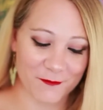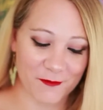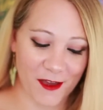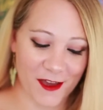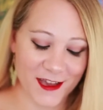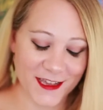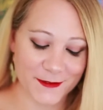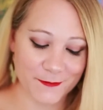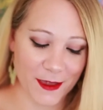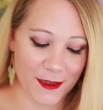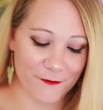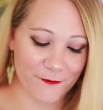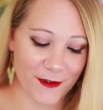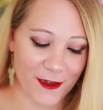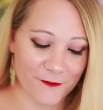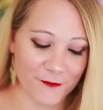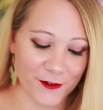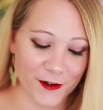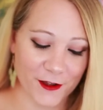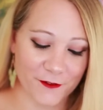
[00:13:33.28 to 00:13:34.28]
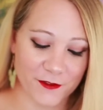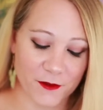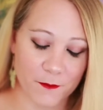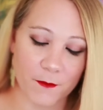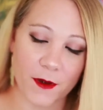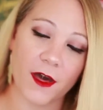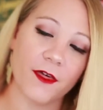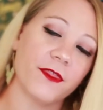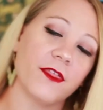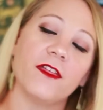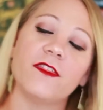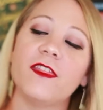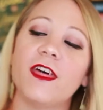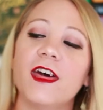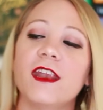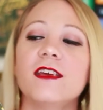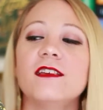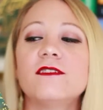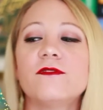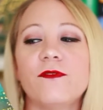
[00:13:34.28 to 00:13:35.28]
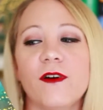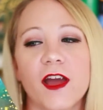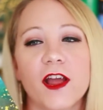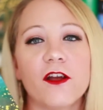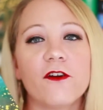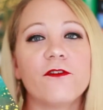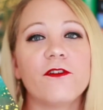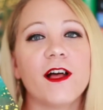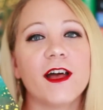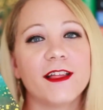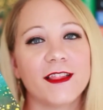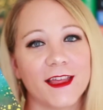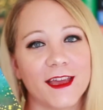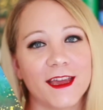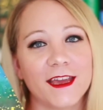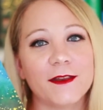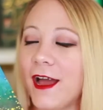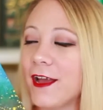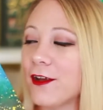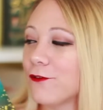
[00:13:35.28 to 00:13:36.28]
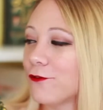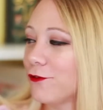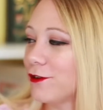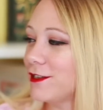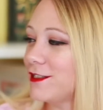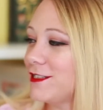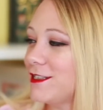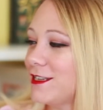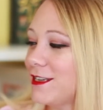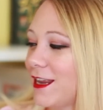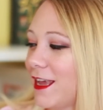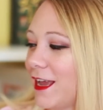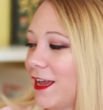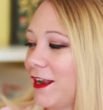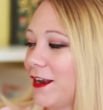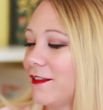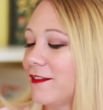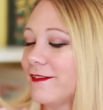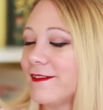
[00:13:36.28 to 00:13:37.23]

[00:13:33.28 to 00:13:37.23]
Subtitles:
about is my favorite of the month, and that is Firefly Lane by Kristen Hannah.